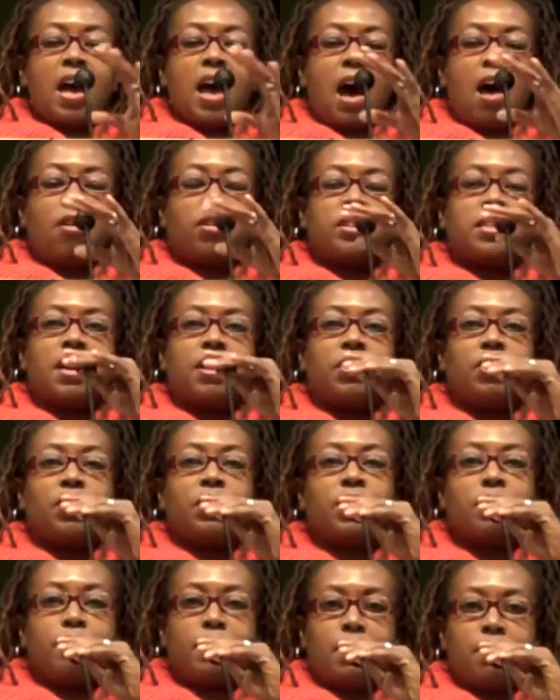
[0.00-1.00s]
I'll tell you a
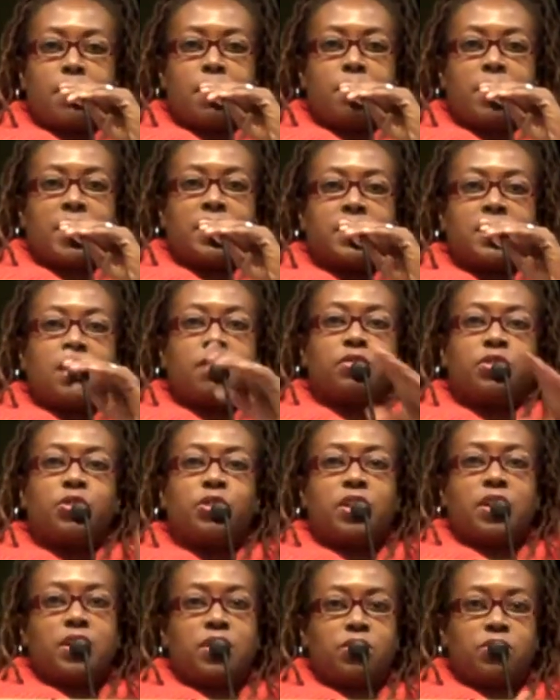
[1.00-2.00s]
little bit about myself so you
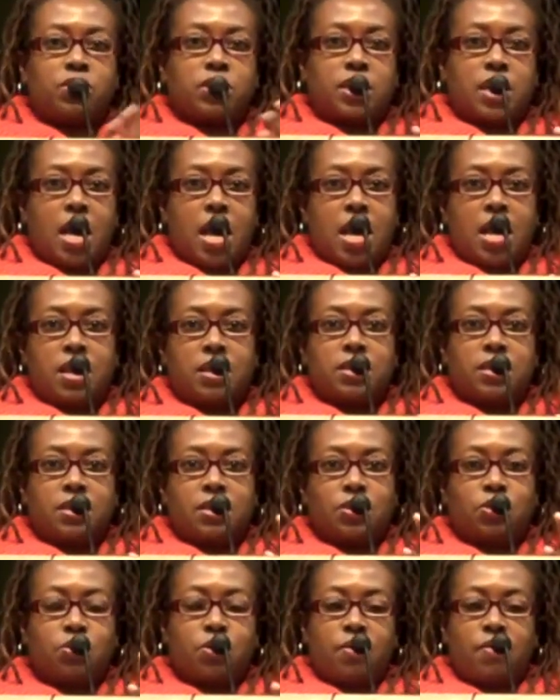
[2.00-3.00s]
can understand
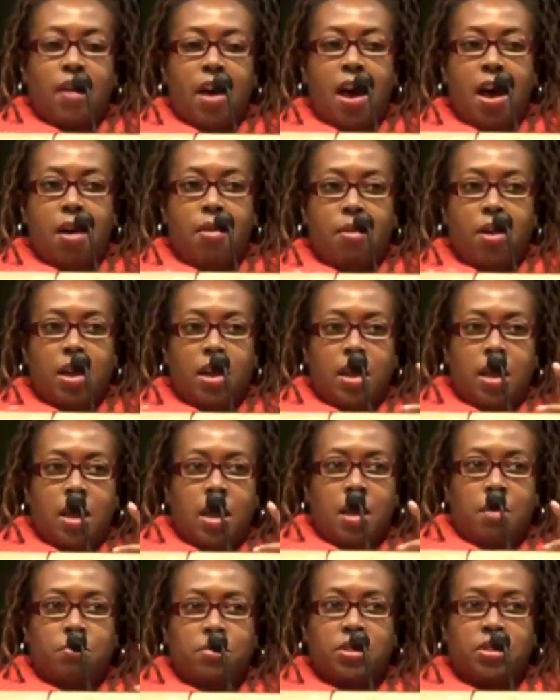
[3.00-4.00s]
sort of how I
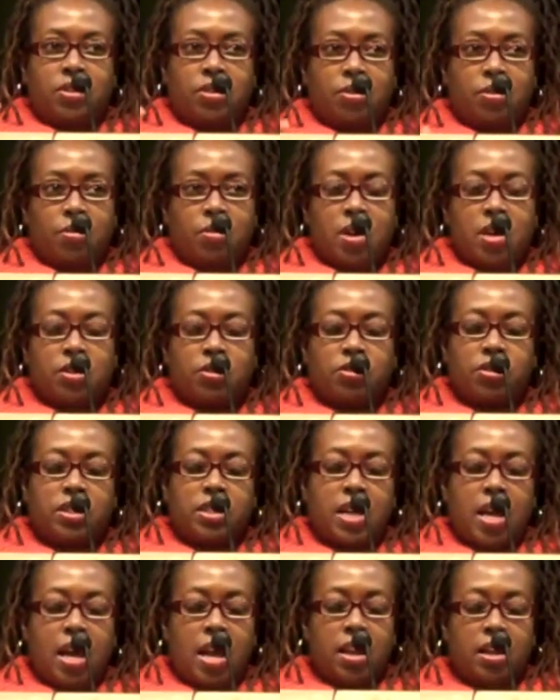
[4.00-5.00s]
came to
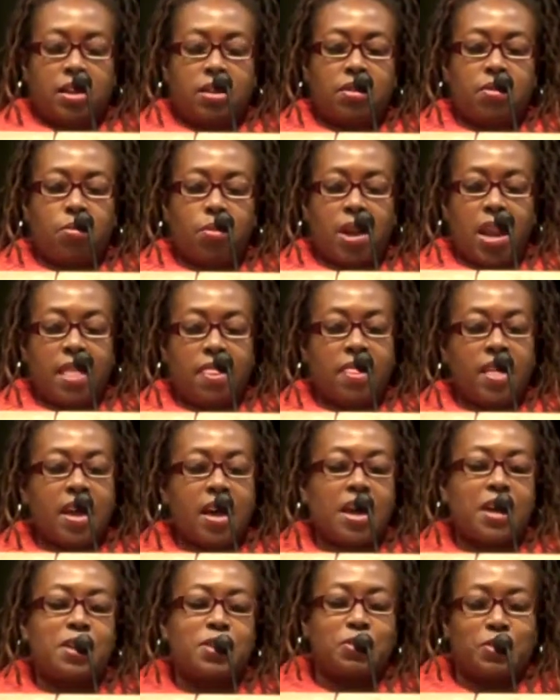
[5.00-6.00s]
understand what I
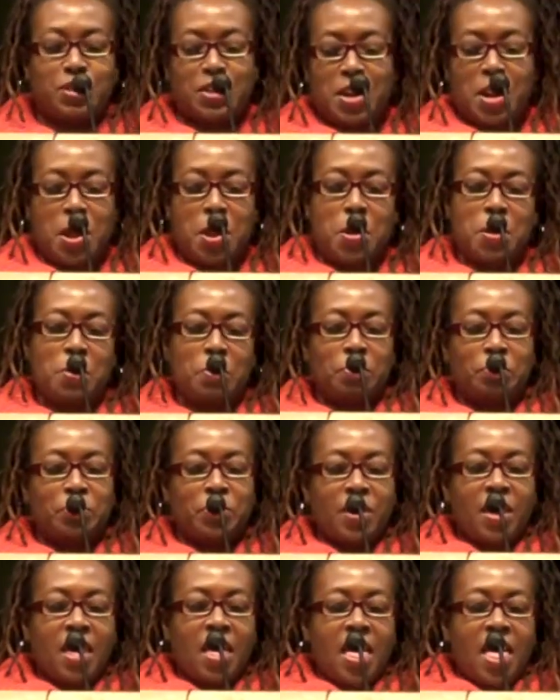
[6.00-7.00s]
think I understand.
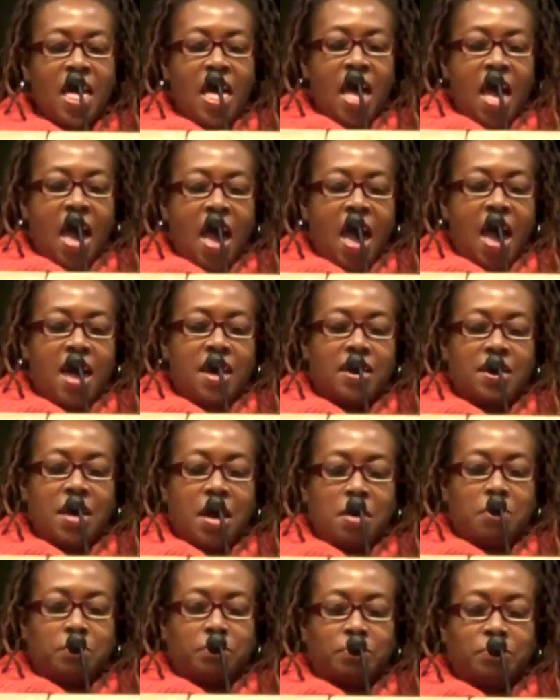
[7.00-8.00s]

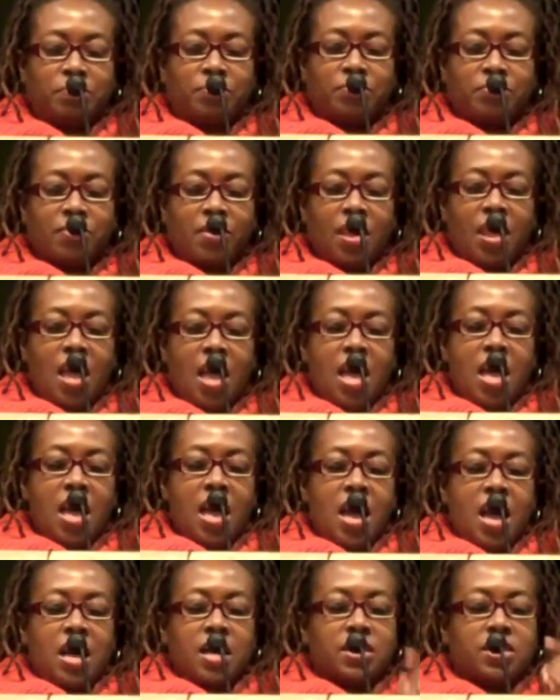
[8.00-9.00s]
And
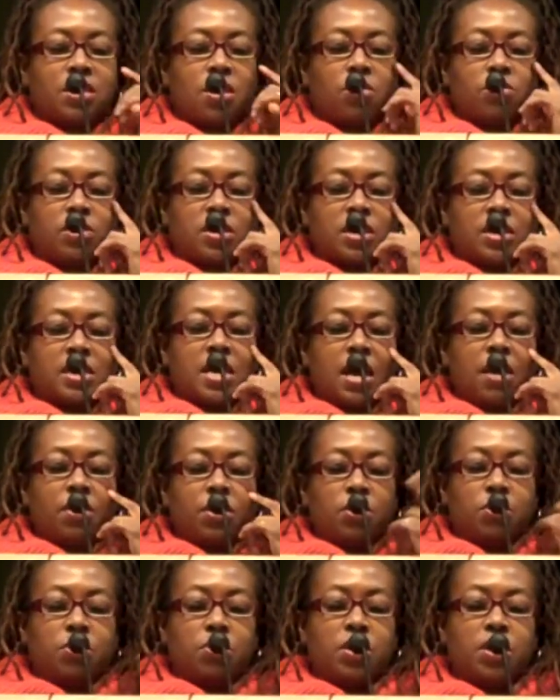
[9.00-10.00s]
so to tell
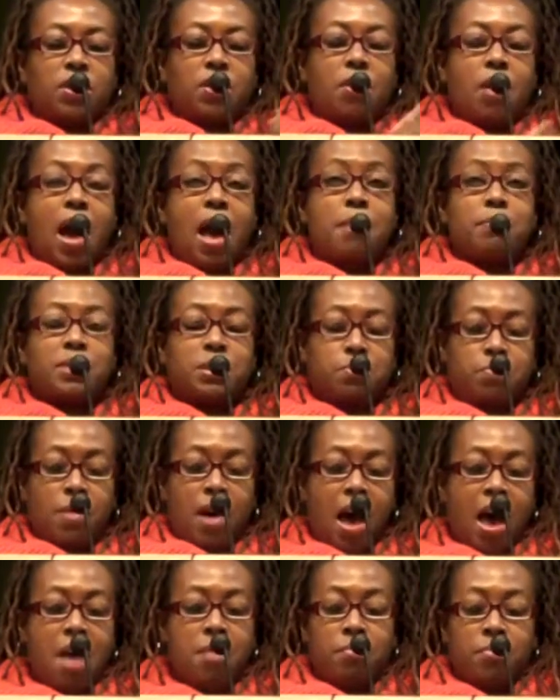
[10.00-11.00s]
you,
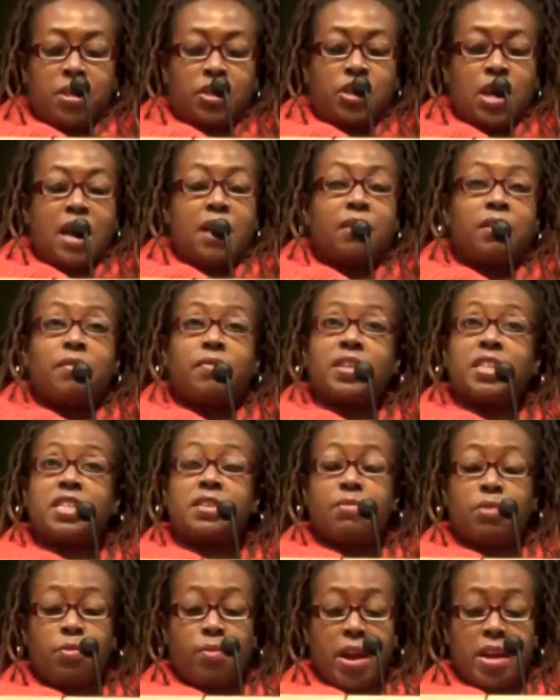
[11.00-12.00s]
I'm a child of the
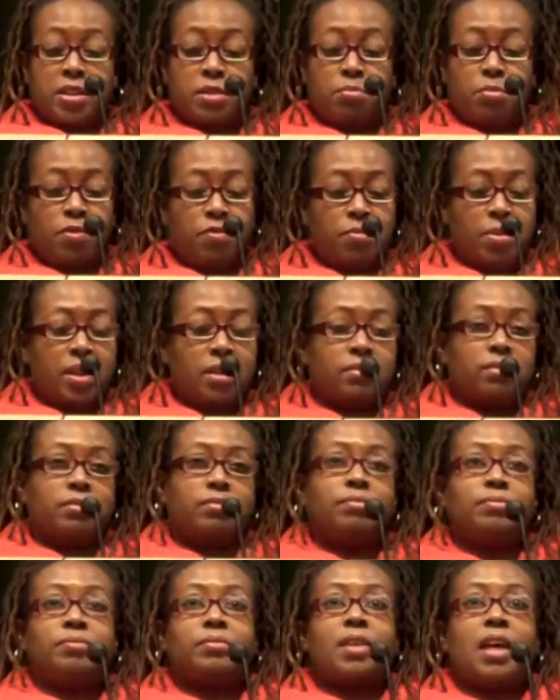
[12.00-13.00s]
Civil Rights Movement.
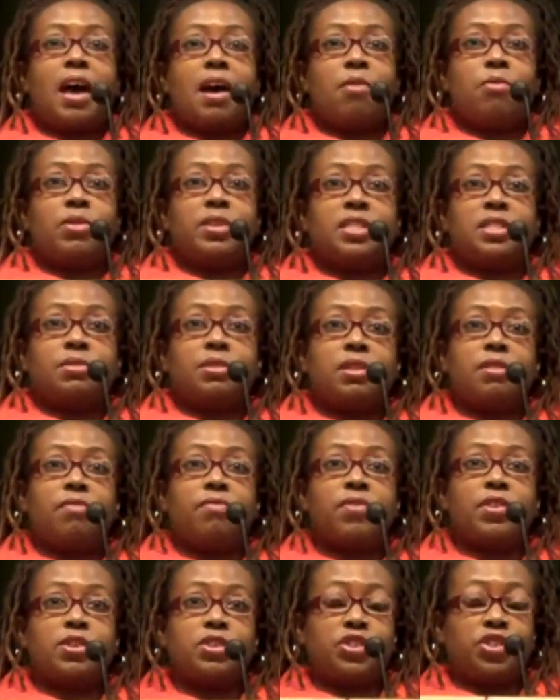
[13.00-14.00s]
I was the
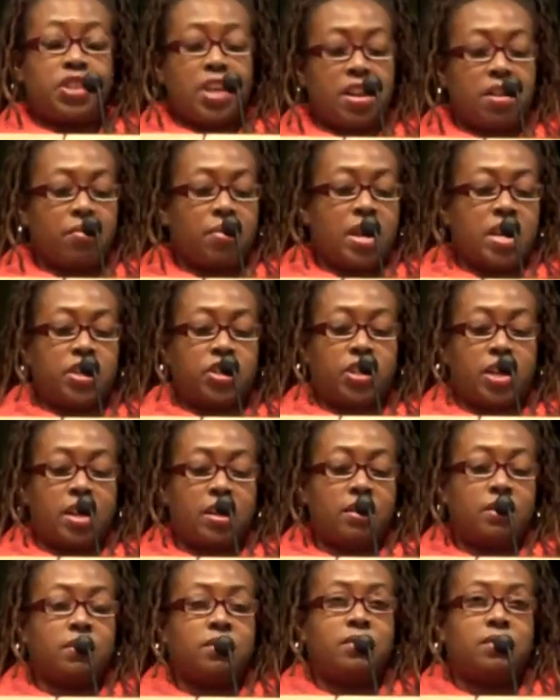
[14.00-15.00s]
first generation
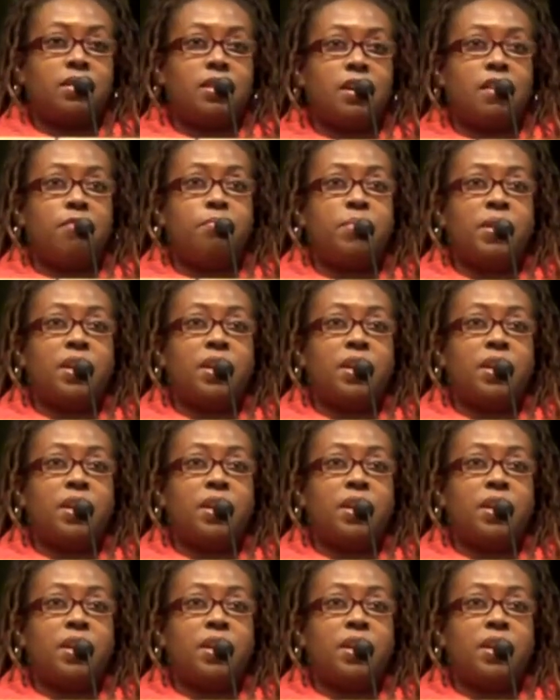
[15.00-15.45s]
of